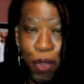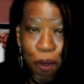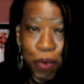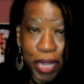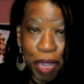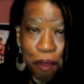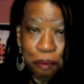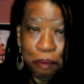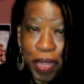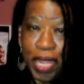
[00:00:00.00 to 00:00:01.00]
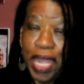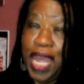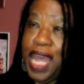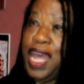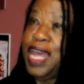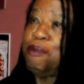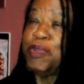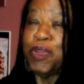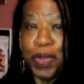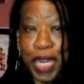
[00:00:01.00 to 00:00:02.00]
holding him, and
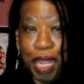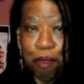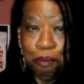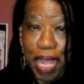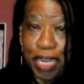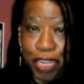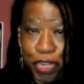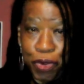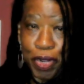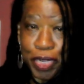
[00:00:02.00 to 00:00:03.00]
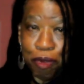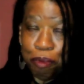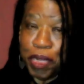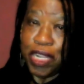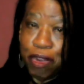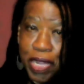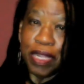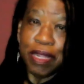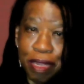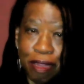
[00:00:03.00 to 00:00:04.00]
was gonna take him back to Georgia. But you know
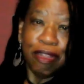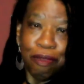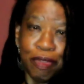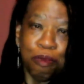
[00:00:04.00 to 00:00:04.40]
he Louis